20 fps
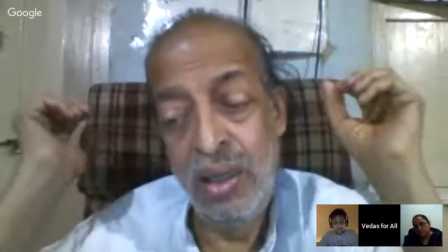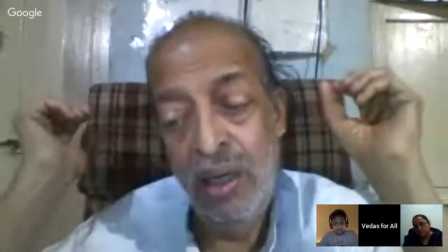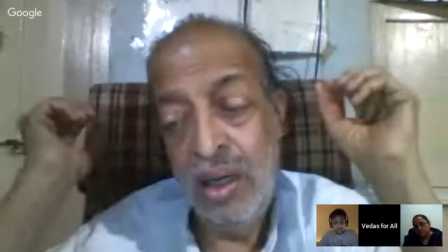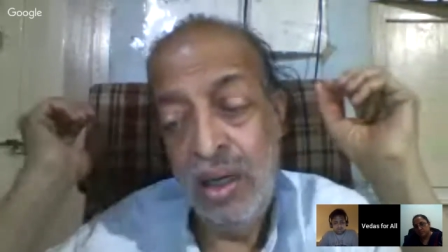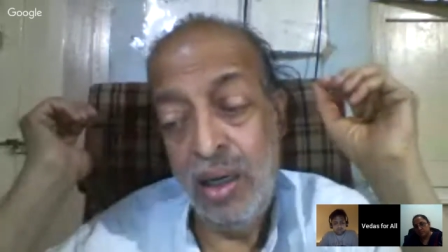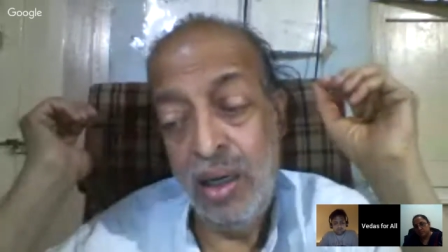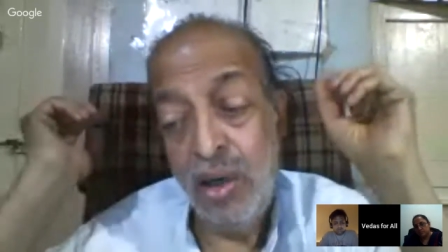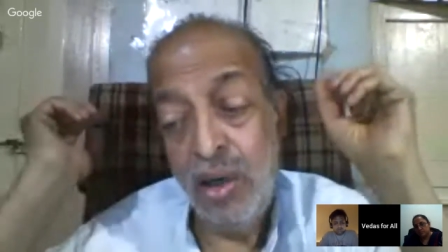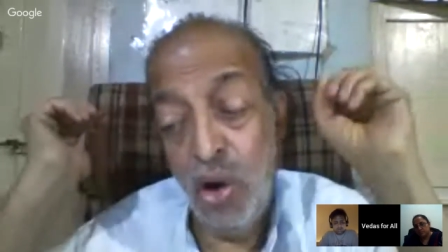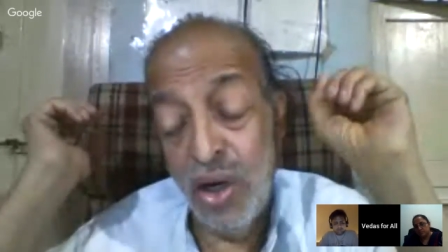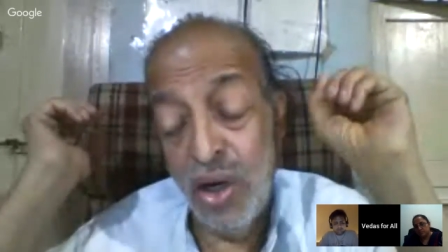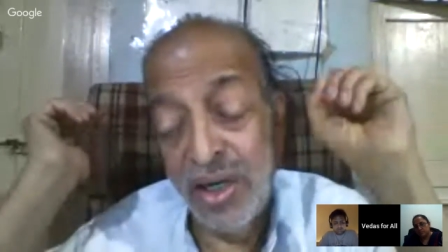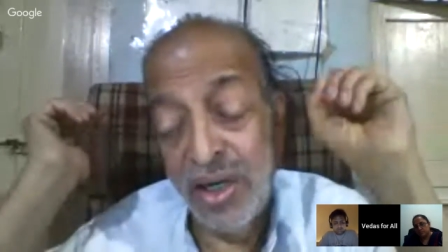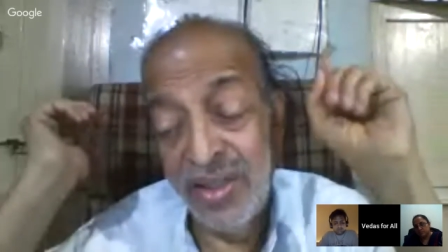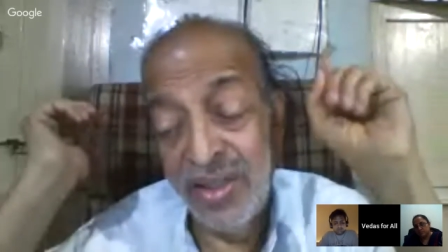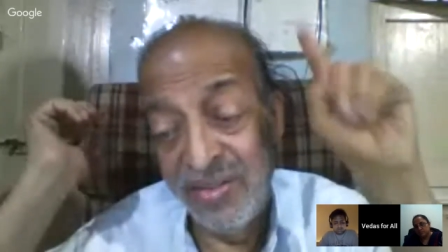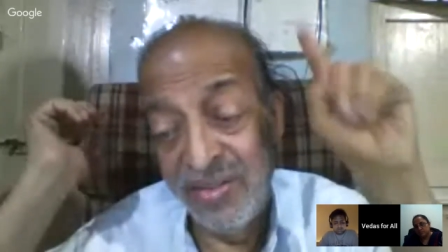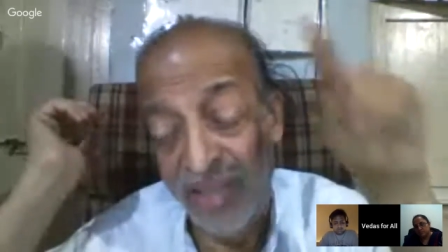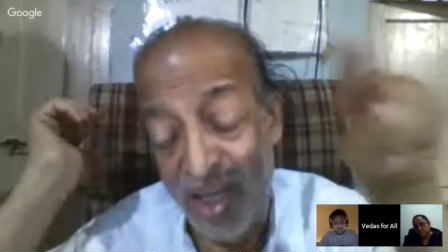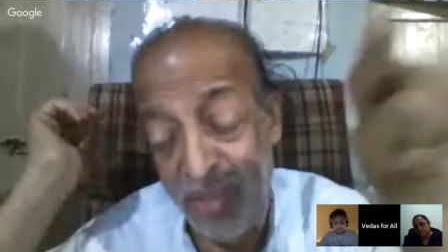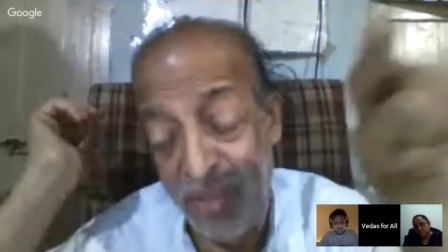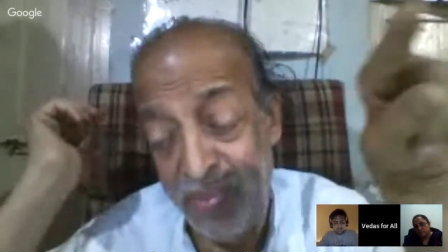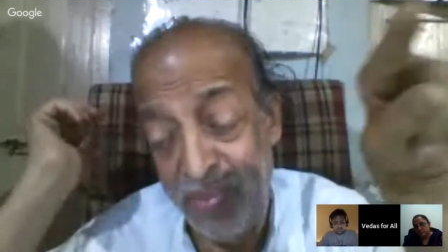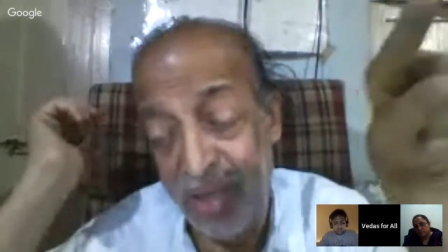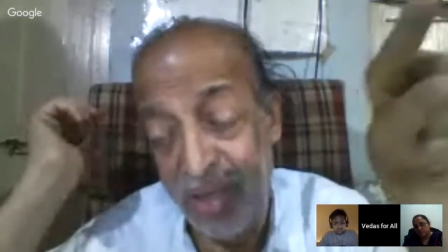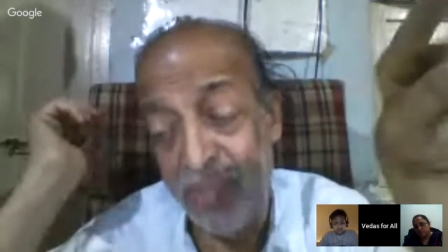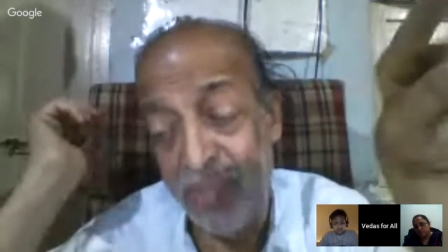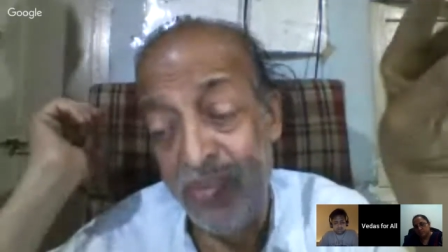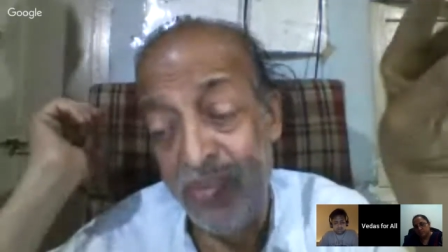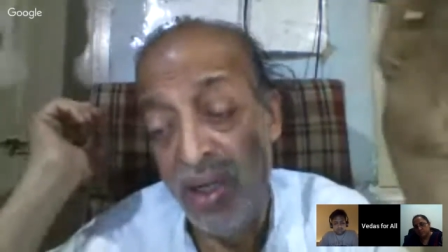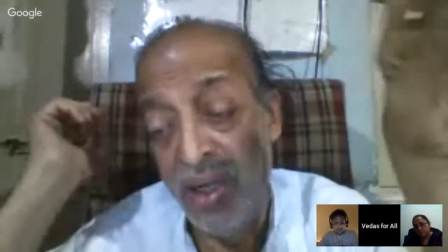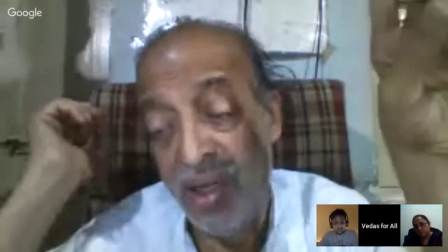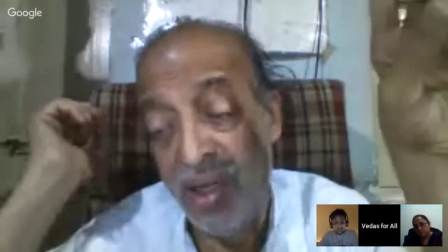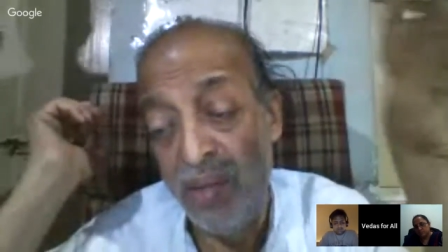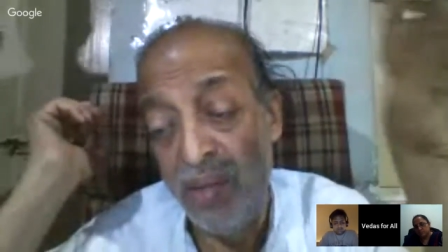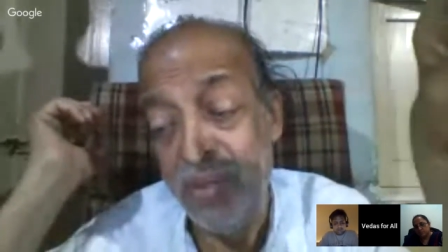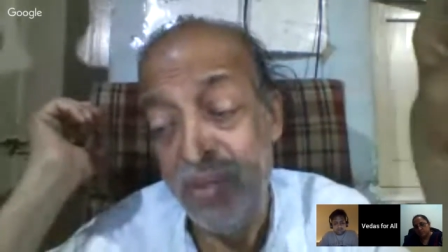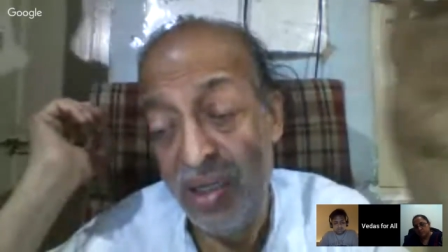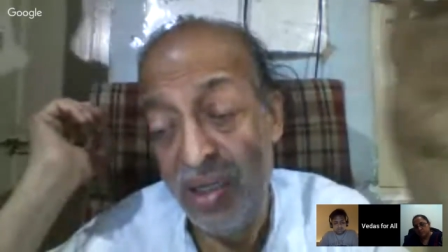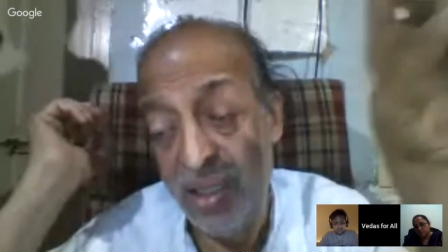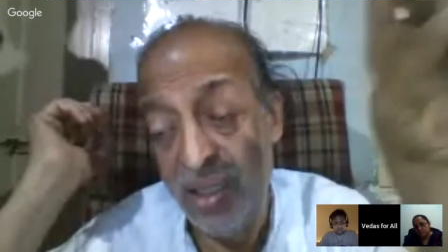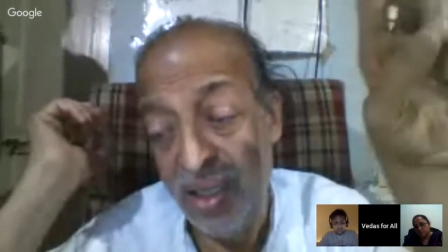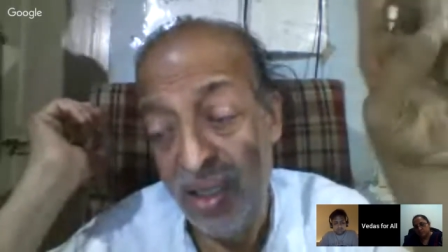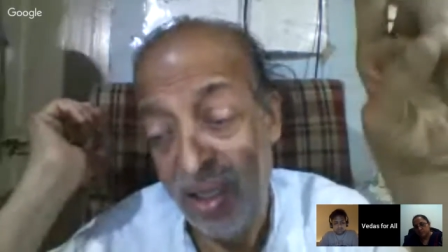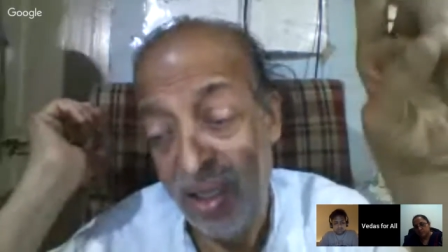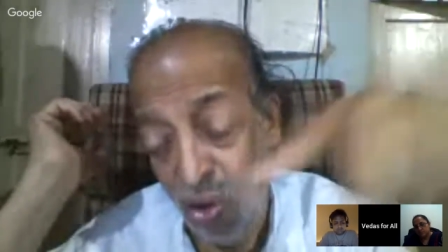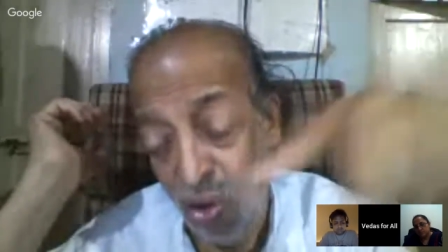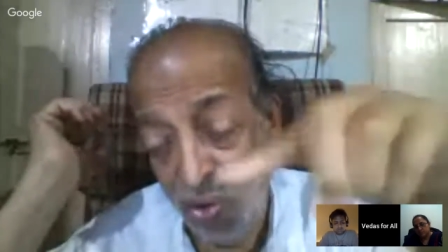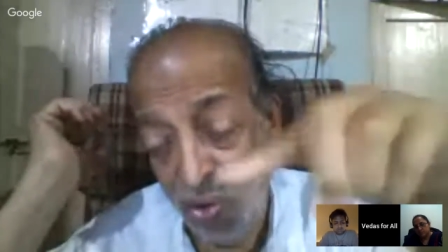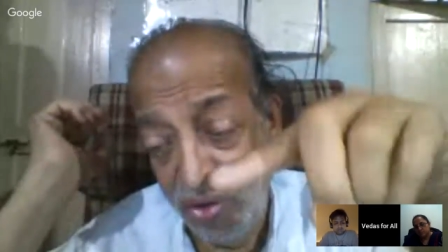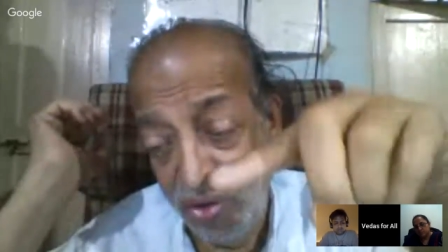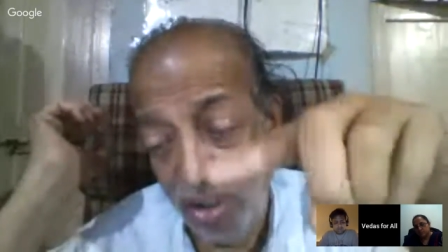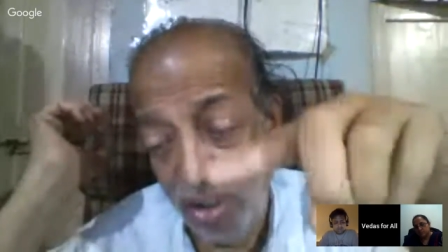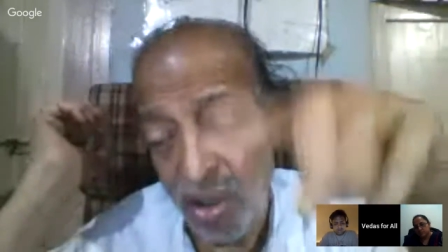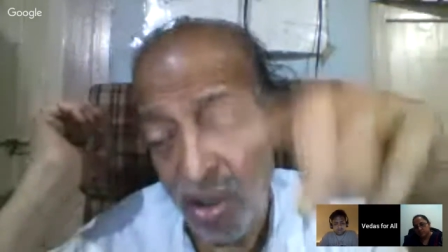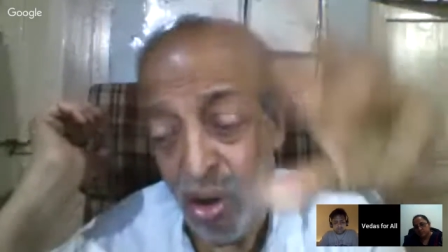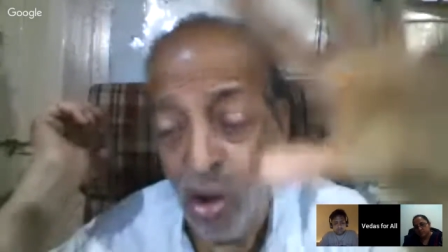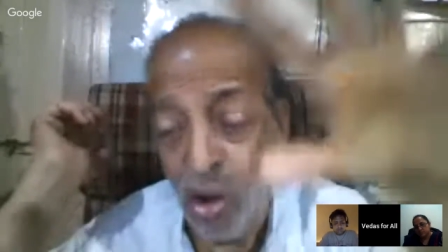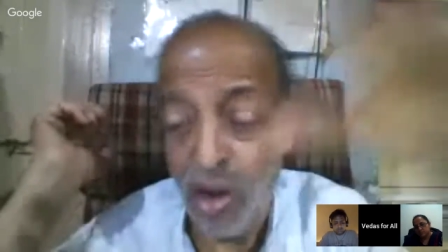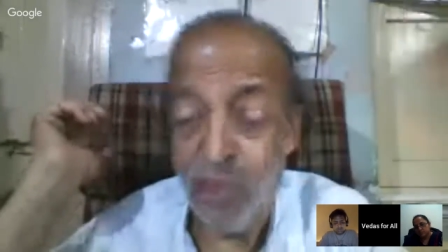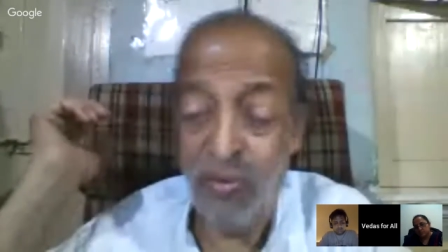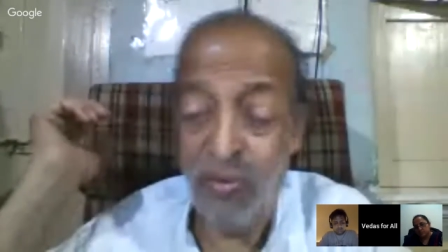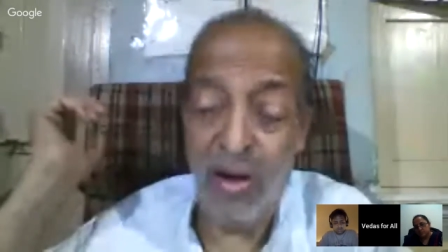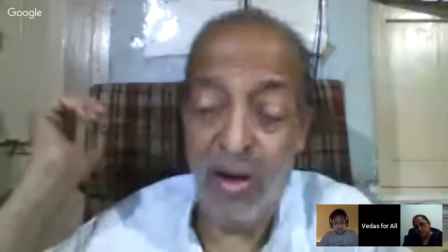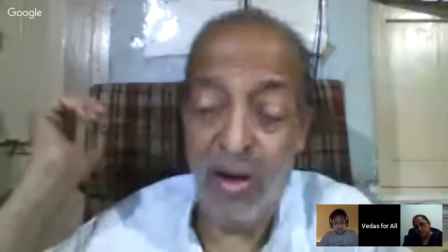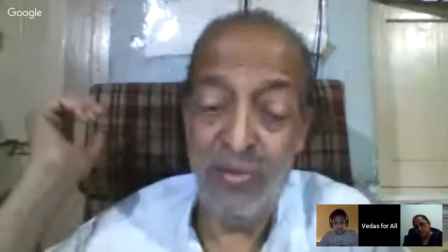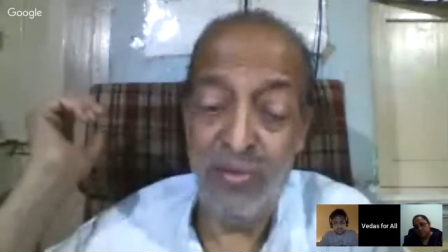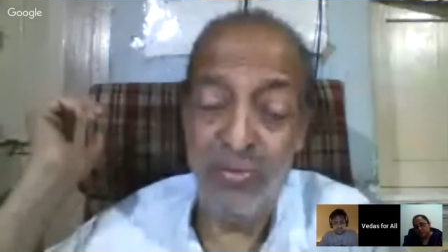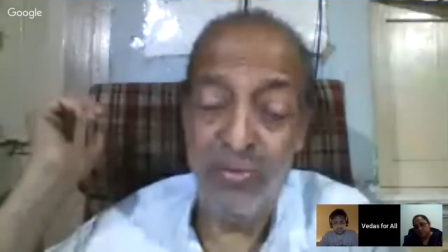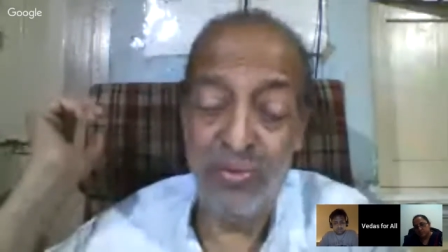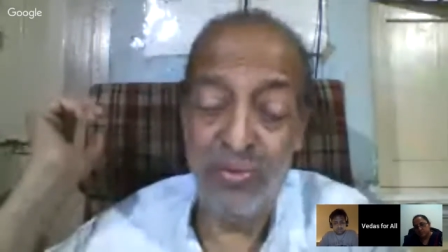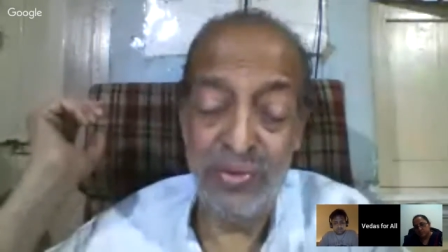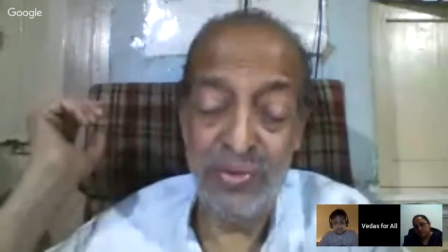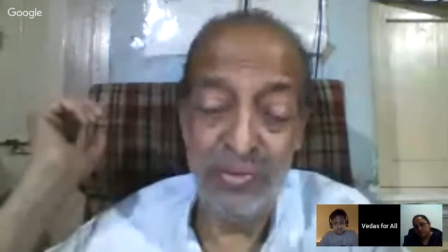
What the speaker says: God at the same time be closer or far off.